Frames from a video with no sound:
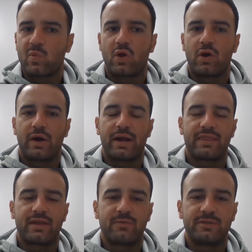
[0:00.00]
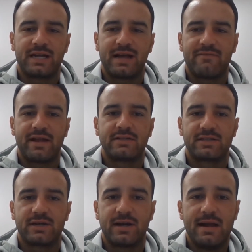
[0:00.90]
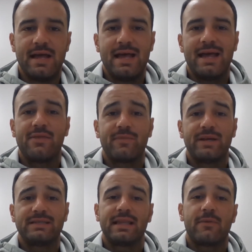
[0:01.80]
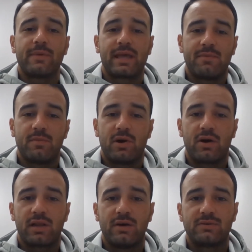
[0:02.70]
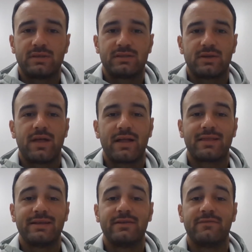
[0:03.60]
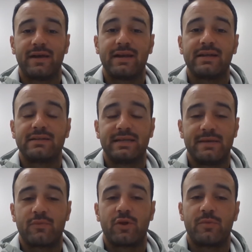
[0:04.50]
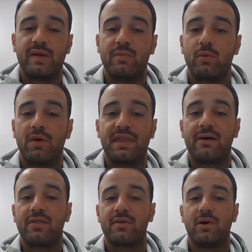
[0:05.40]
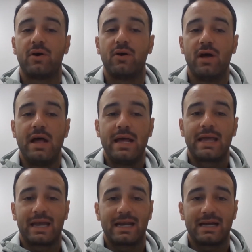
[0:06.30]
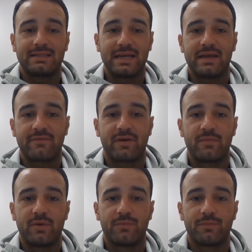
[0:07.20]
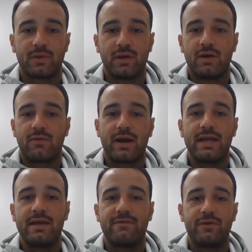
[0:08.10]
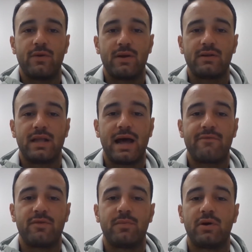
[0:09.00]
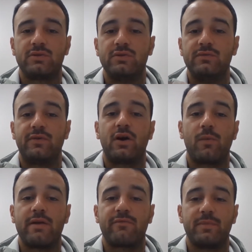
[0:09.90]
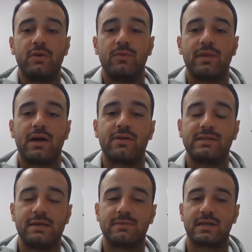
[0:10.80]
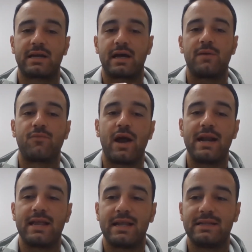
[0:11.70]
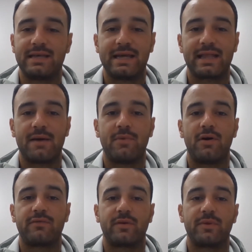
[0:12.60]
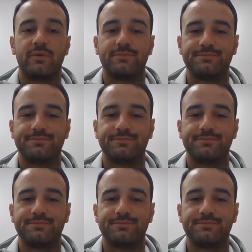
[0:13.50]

All right, I think we should have an answer. And the reason that we keep the ball close is so that the defending team or the people without the ball cannot take it from you. Right? If you have the ball too far away from you, the other team's going to come right in and take that ball from you.